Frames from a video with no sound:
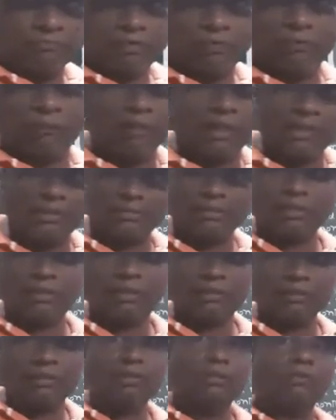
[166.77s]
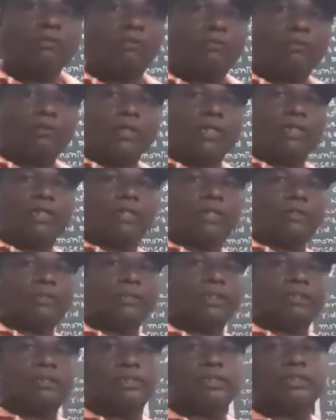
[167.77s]
Why, sir? Why
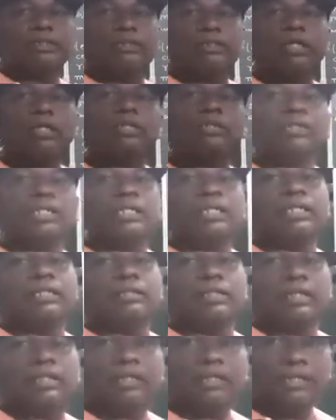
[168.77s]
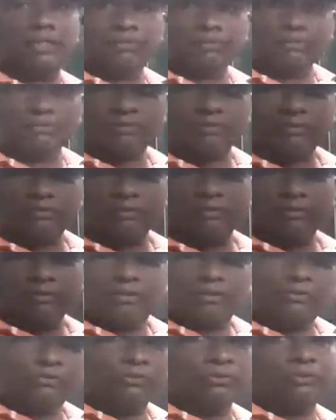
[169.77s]
the trees are shedding their leaves?
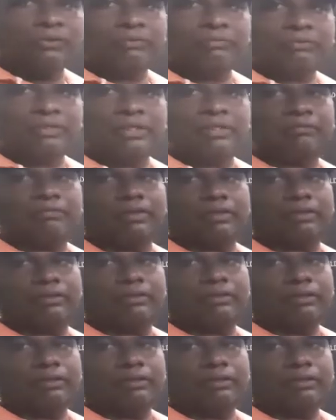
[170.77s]
You know very well.